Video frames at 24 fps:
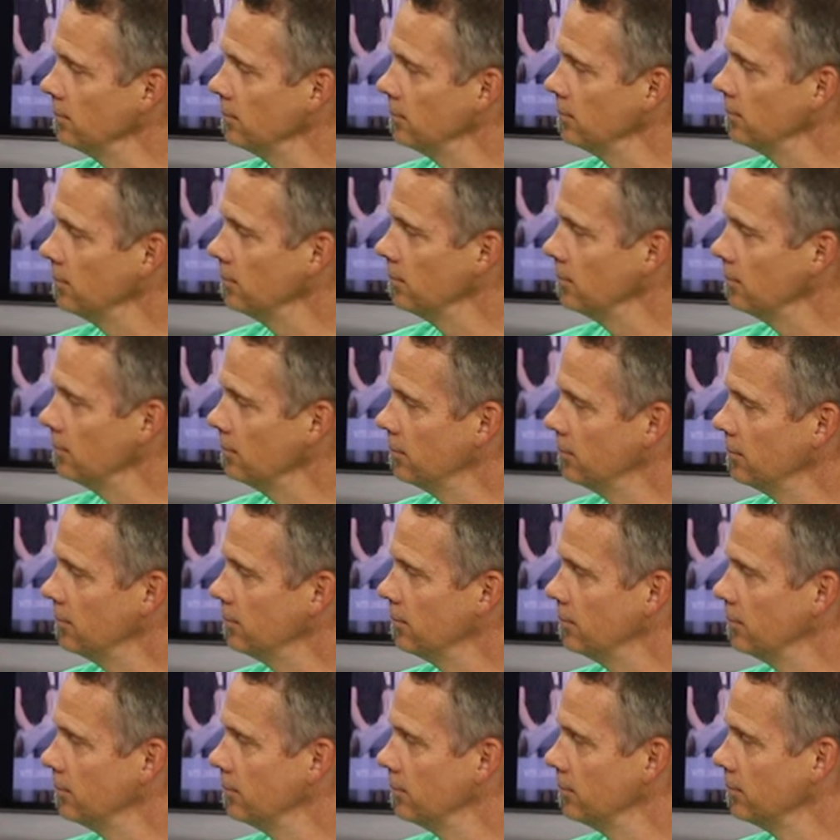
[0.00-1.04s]

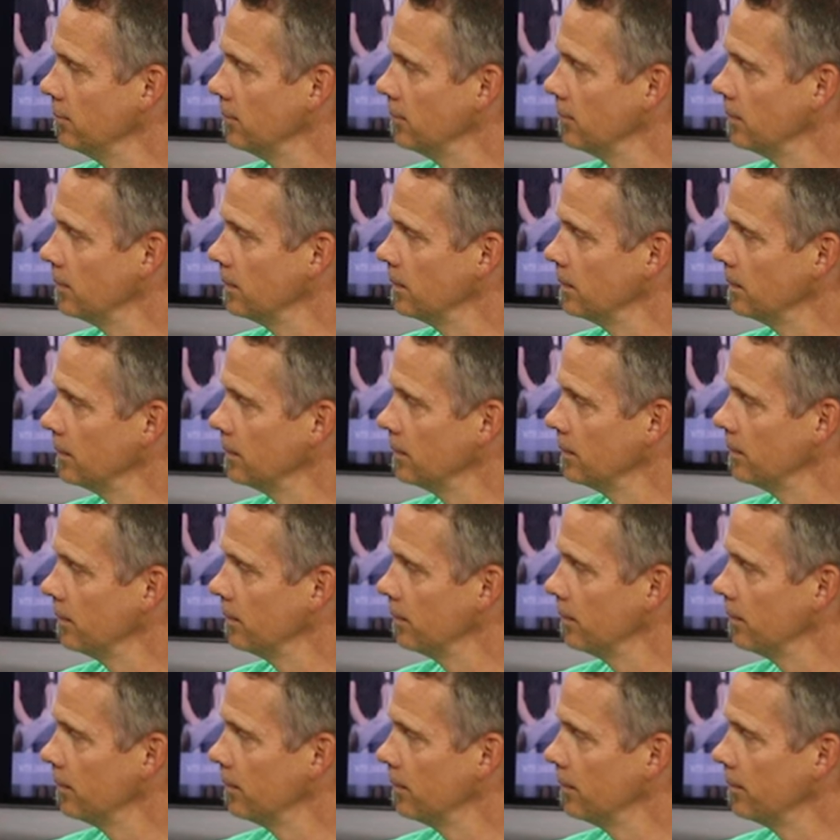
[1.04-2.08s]

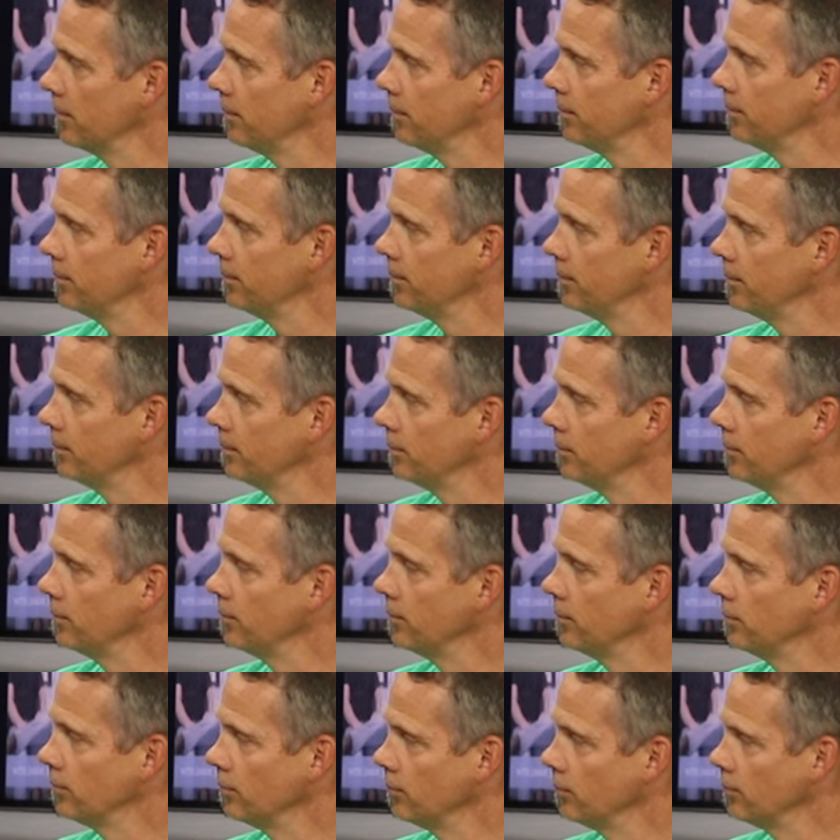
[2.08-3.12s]

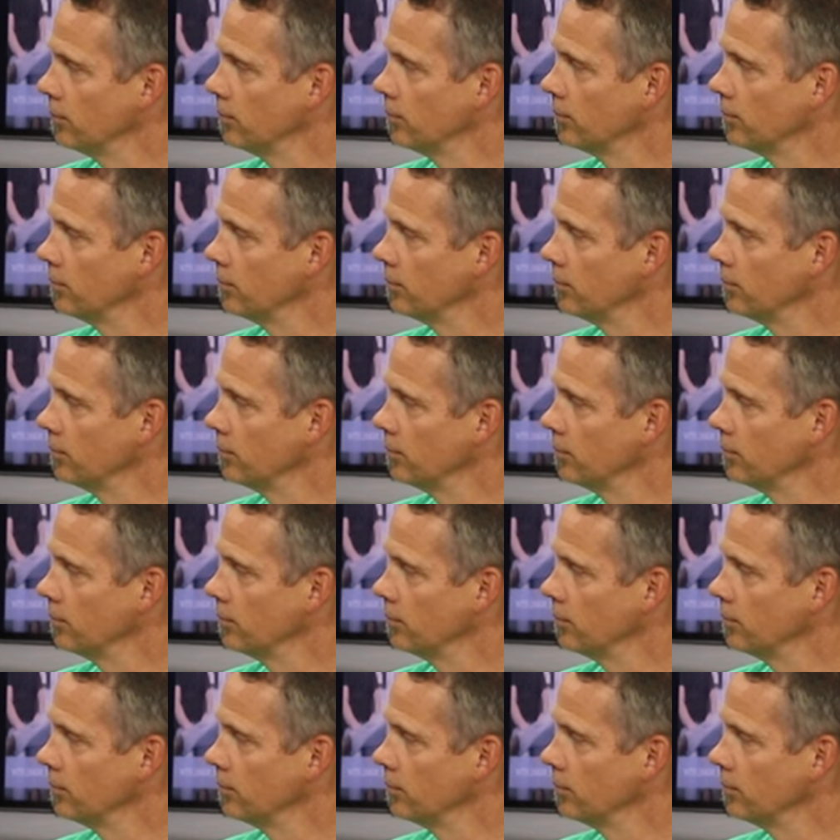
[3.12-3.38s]
(not speaking)